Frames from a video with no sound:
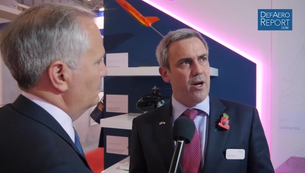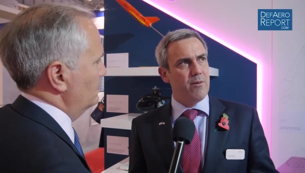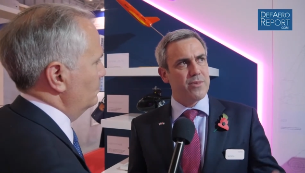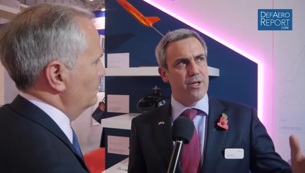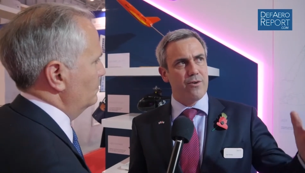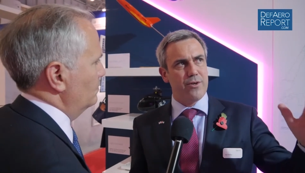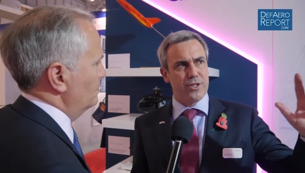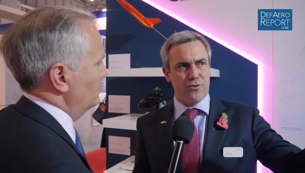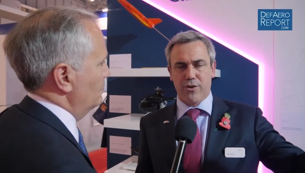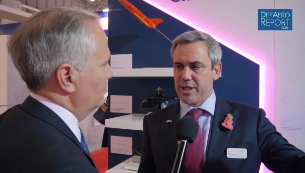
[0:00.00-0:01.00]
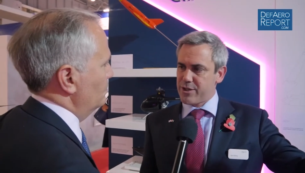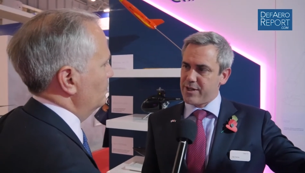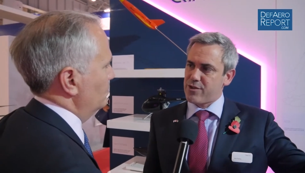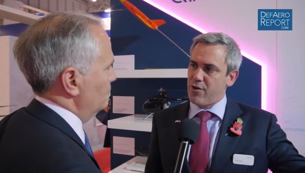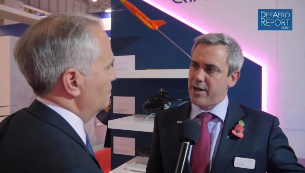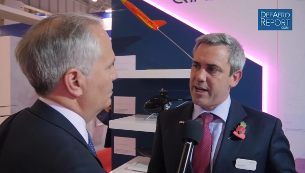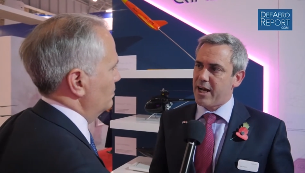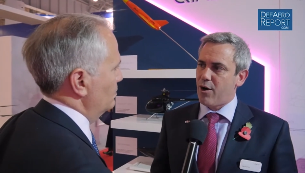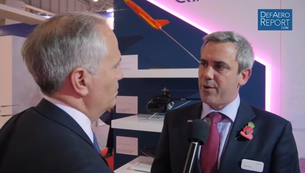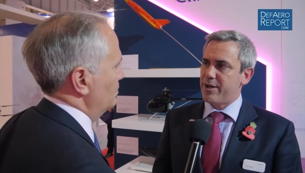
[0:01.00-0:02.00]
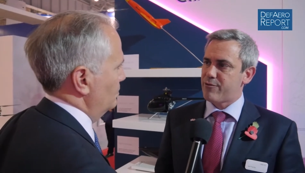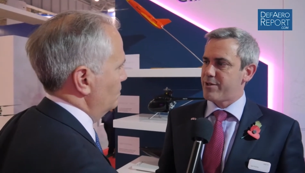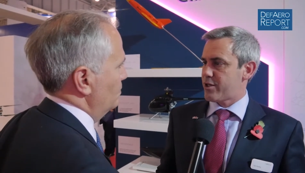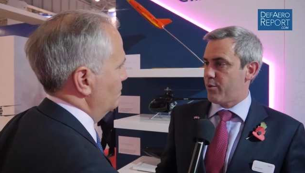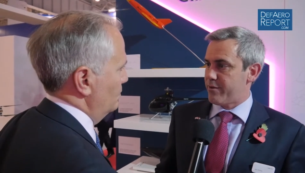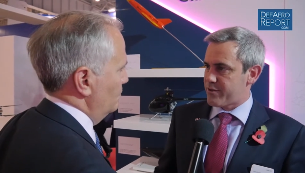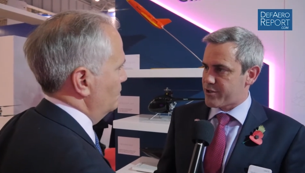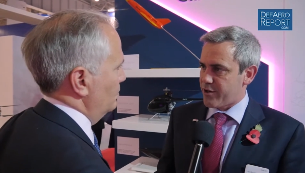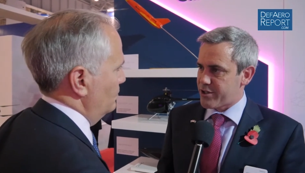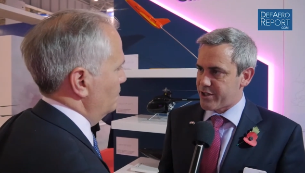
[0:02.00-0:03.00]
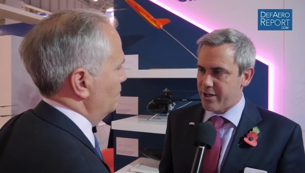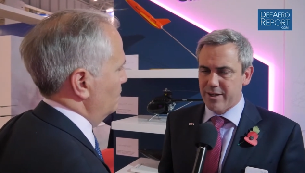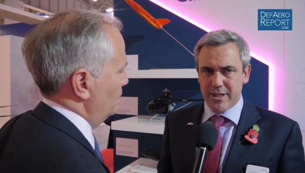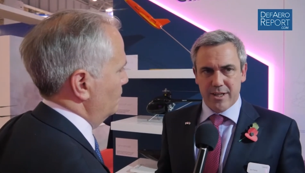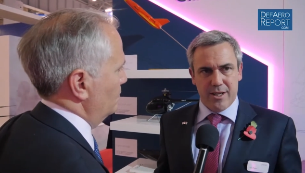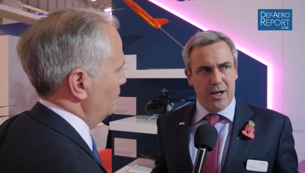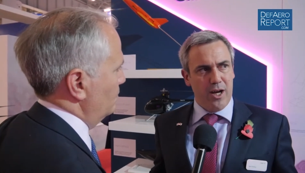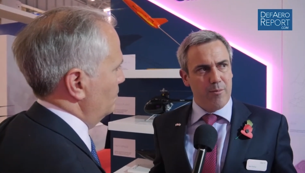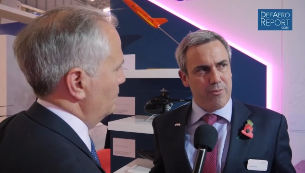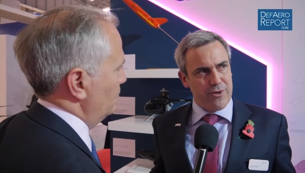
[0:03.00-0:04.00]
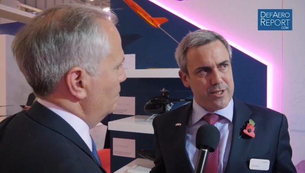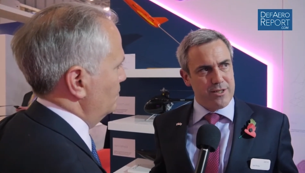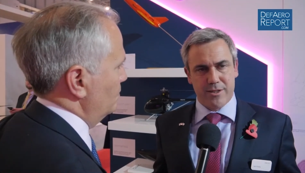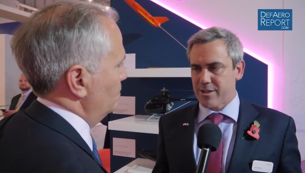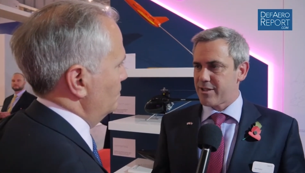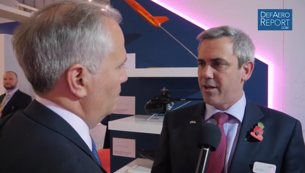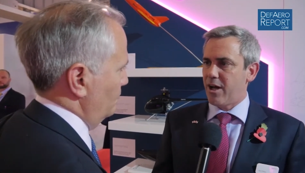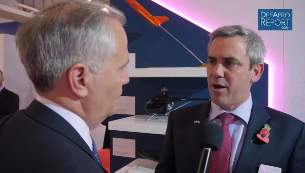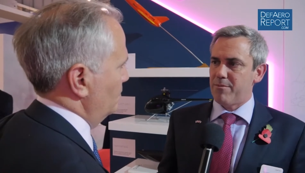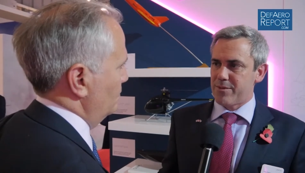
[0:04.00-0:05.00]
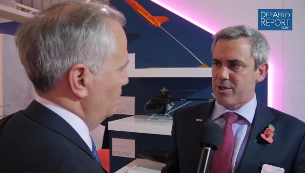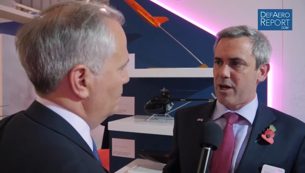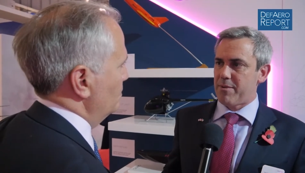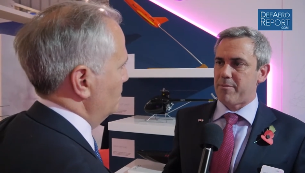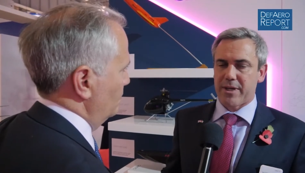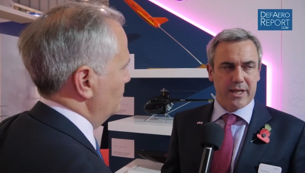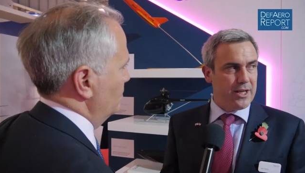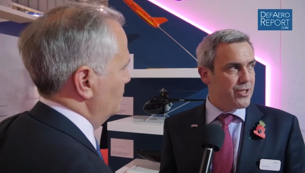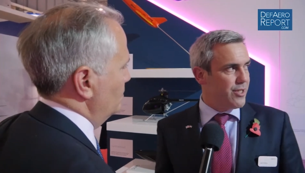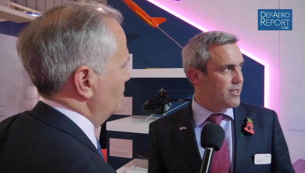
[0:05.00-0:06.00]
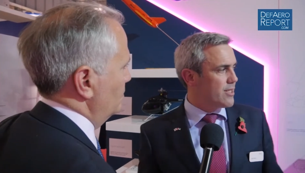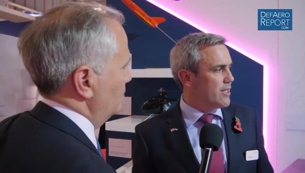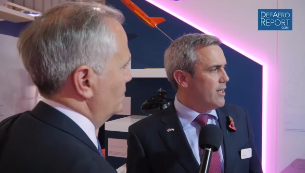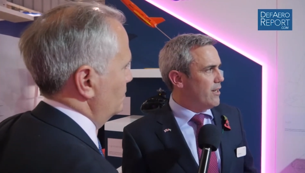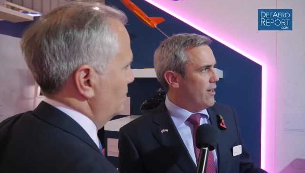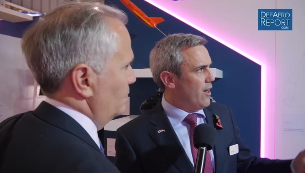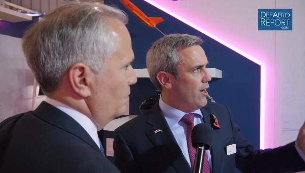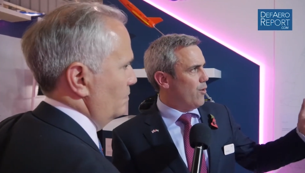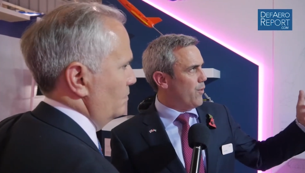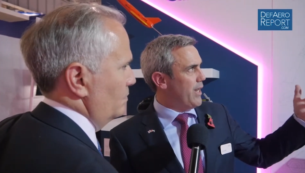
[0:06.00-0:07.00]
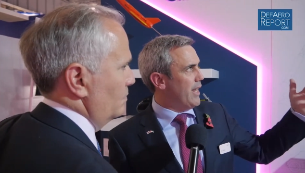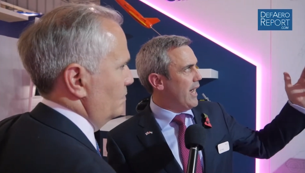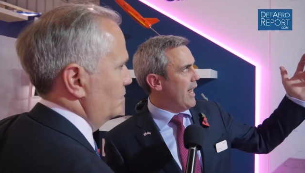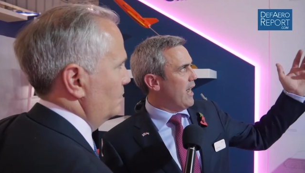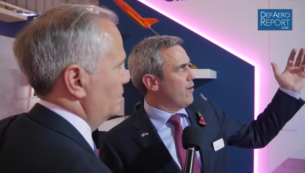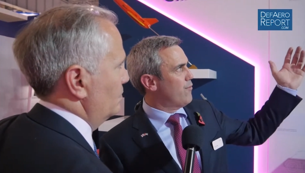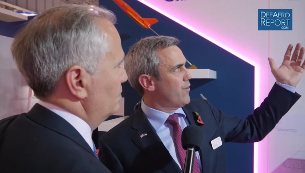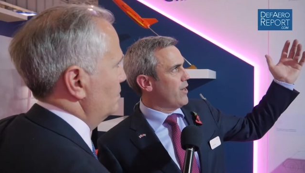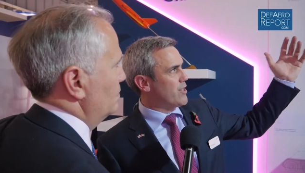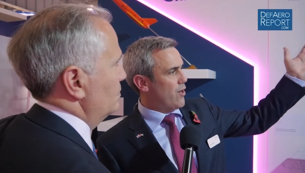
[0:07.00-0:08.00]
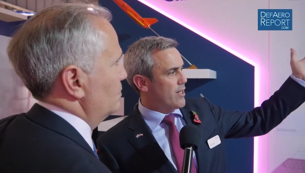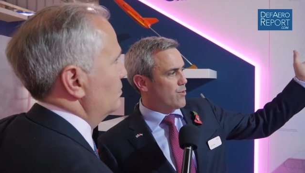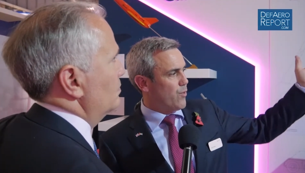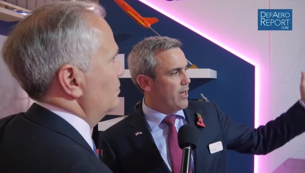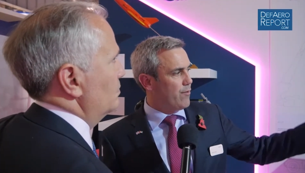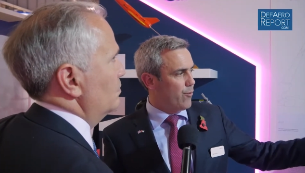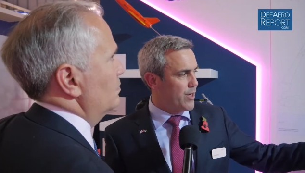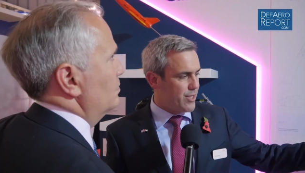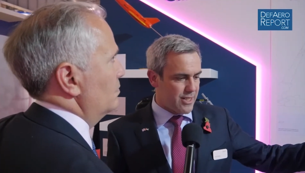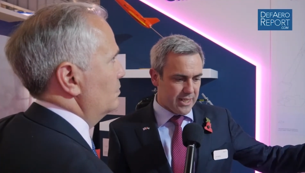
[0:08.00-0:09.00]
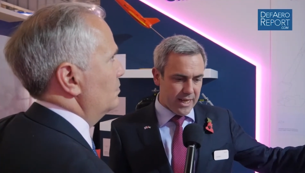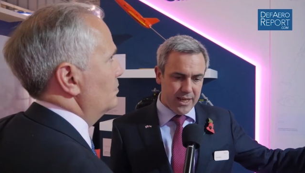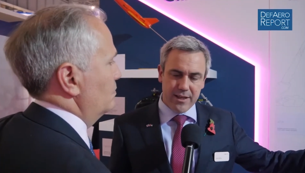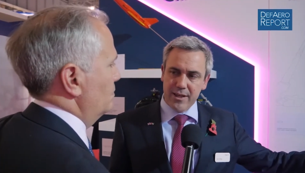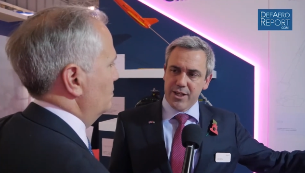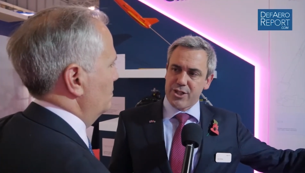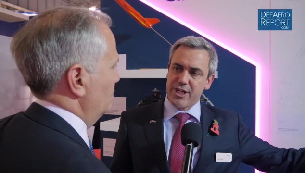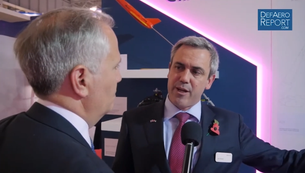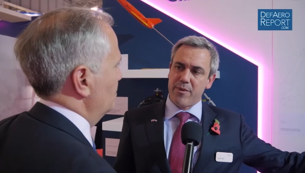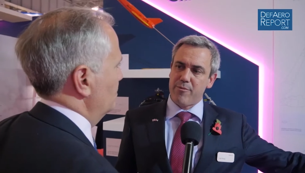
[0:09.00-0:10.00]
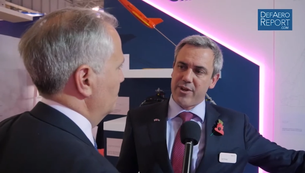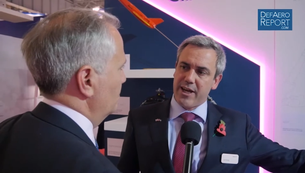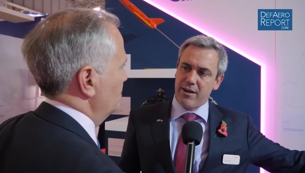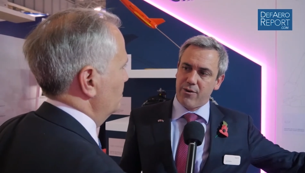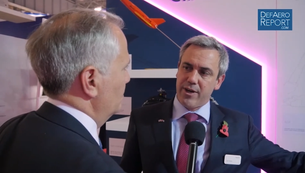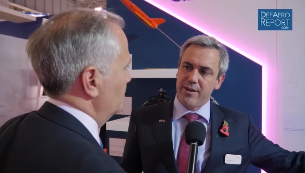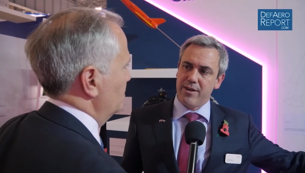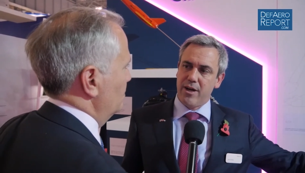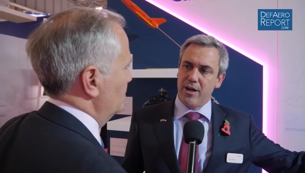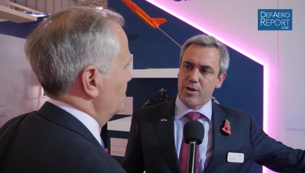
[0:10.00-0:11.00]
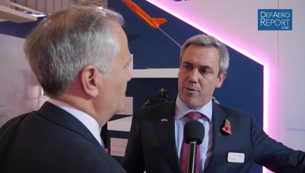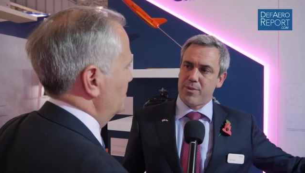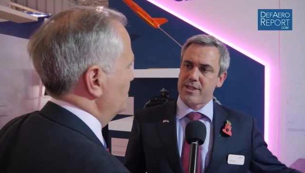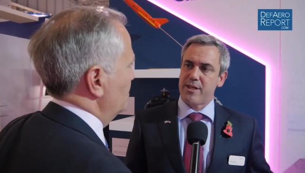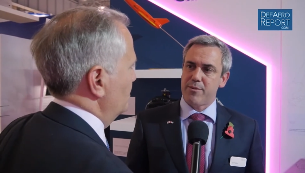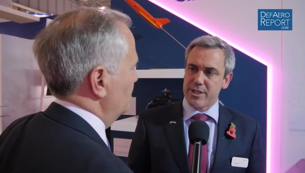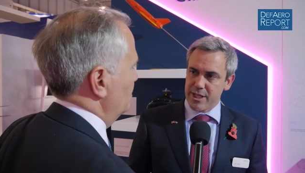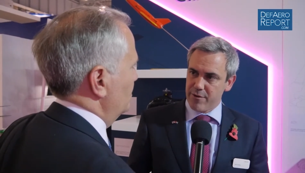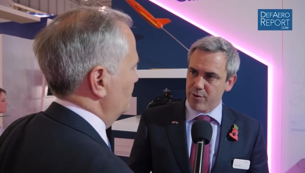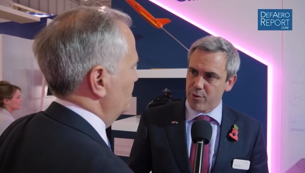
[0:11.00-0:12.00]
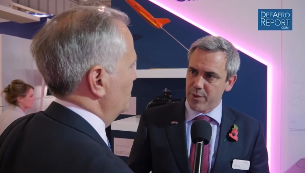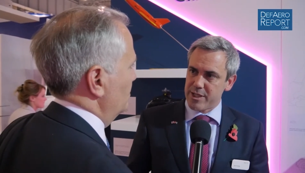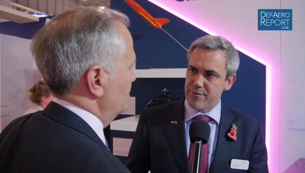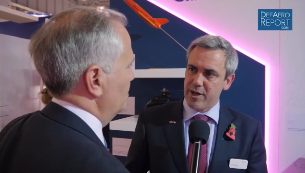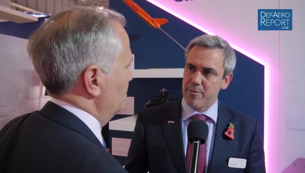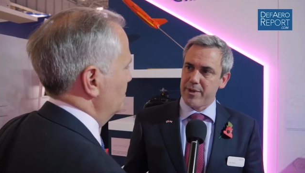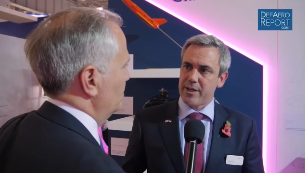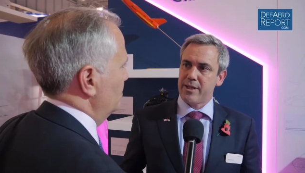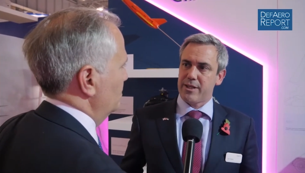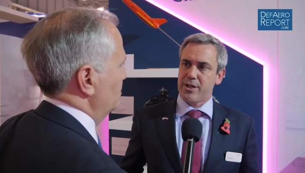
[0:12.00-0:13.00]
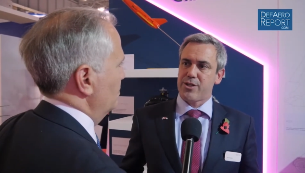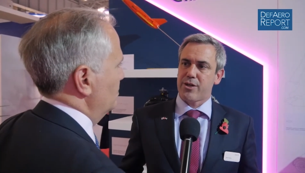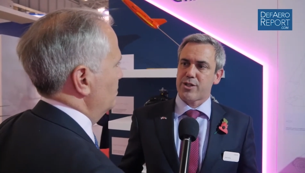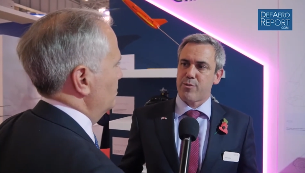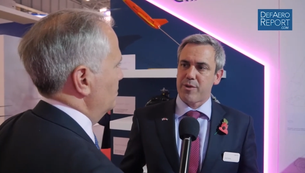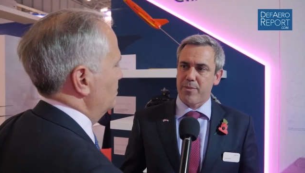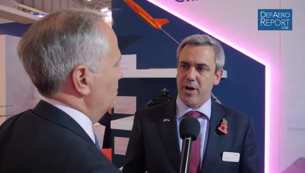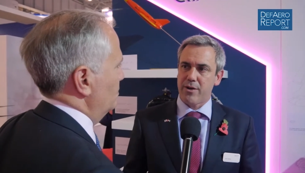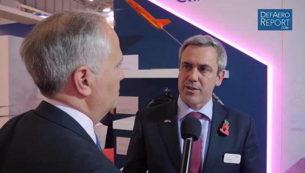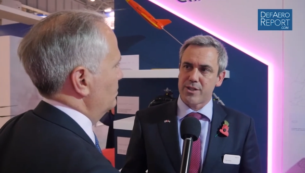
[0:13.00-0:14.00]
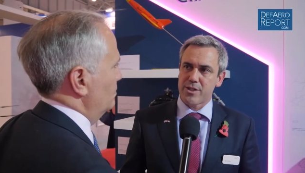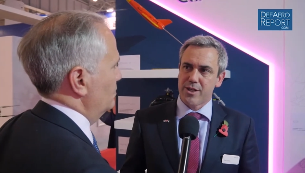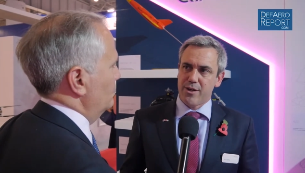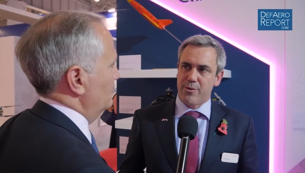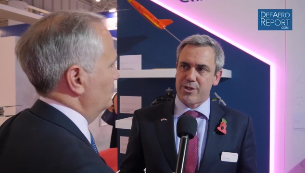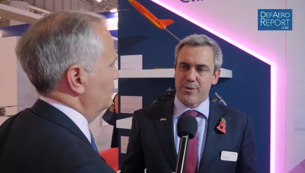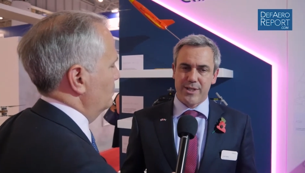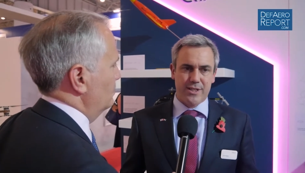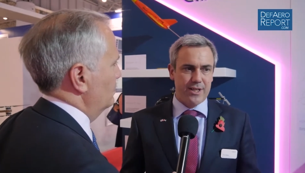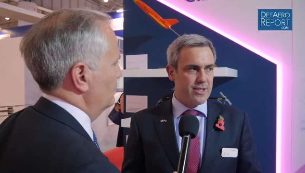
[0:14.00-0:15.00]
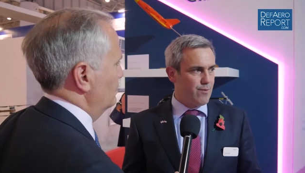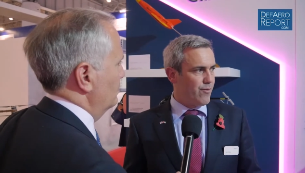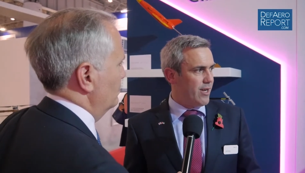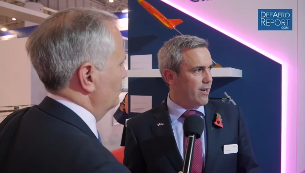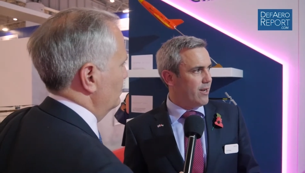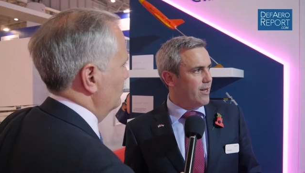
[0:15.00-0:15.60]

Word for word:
Speaker 1: Um, so strong interest right now in critical infrastructure um, prisons um, type applications. Uh, we have uh, Titan Weave, which is a shape memory alloy uh, composite material that we're developing in conjunction with partners, which we see some real